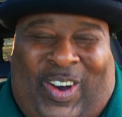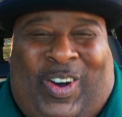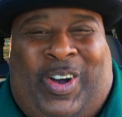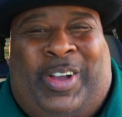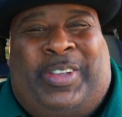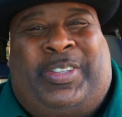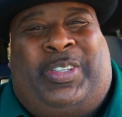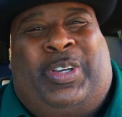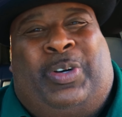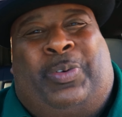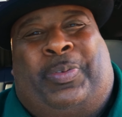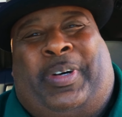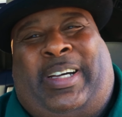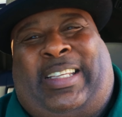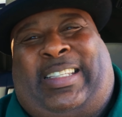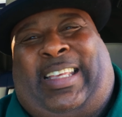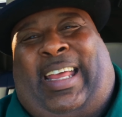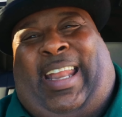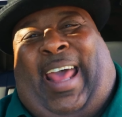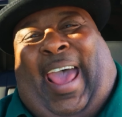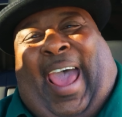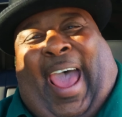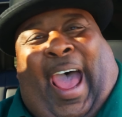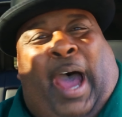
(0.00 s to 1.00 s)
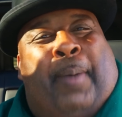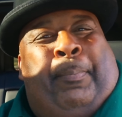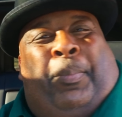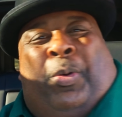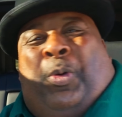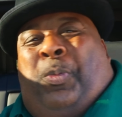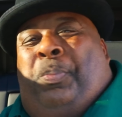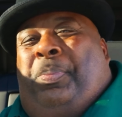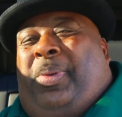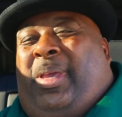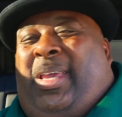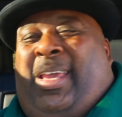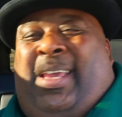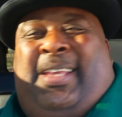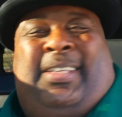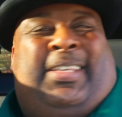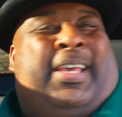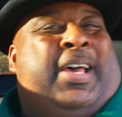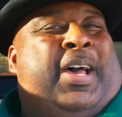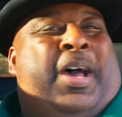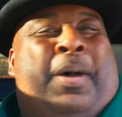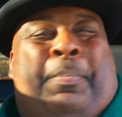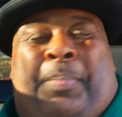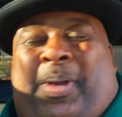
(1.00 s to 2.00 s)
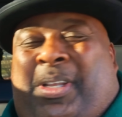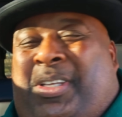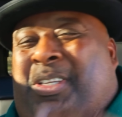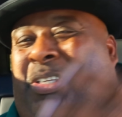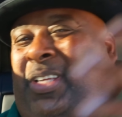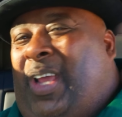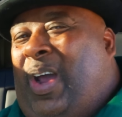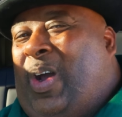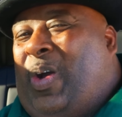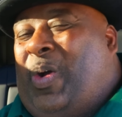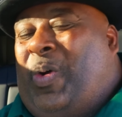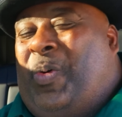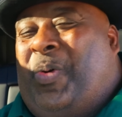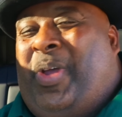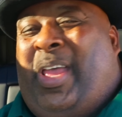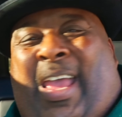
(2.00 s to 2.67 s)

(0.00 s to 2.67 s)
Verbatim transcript: also was at Applebee's, but yo,